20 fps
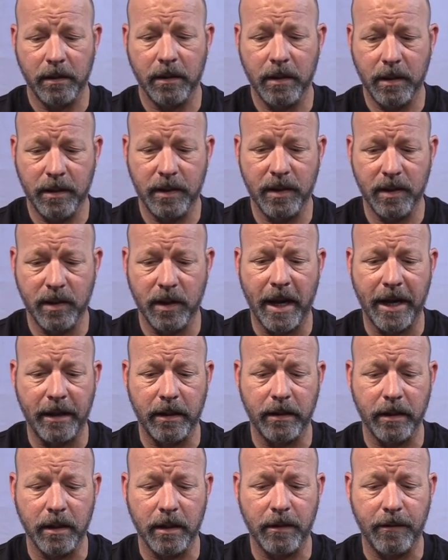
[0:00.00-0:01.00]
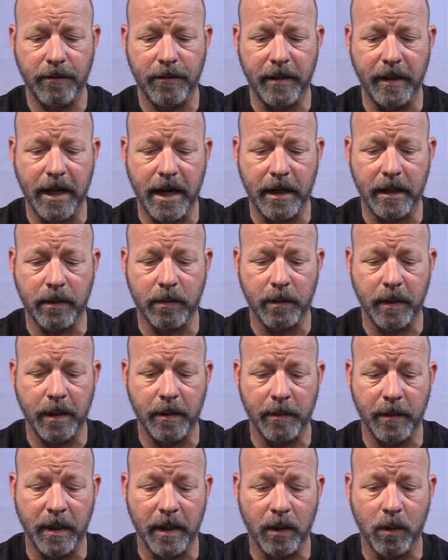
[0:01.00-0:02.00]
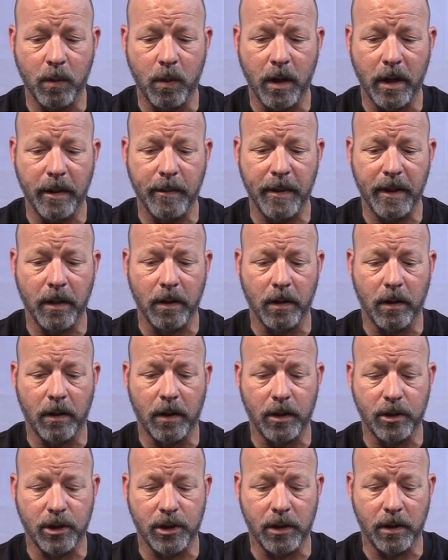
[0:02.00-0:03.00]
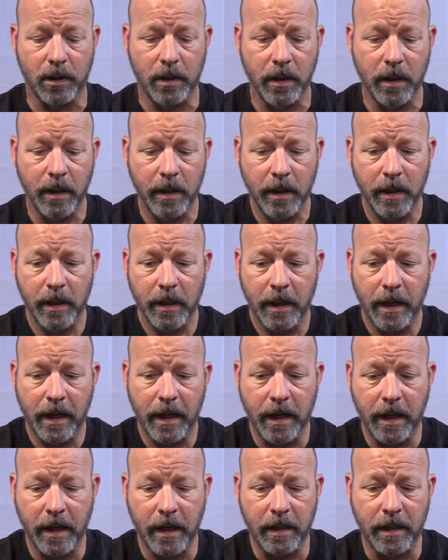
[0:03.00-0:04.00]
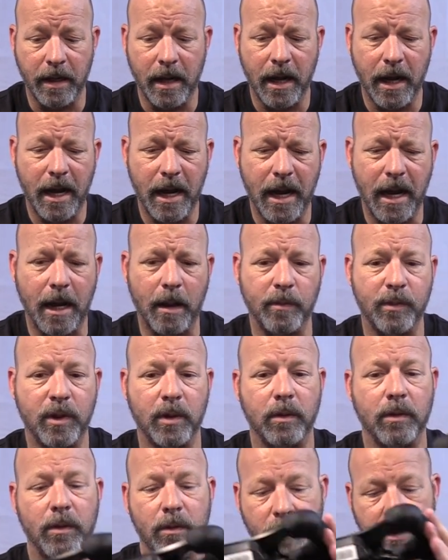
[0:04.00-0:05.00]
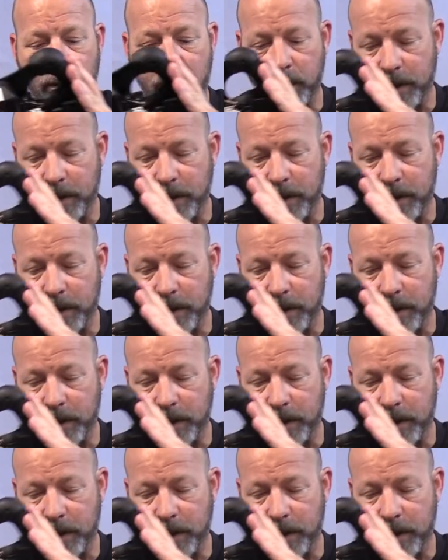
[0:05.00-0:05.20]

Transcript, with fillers: This is lighter than a Fanatic rim and quite a bit larger and absolutely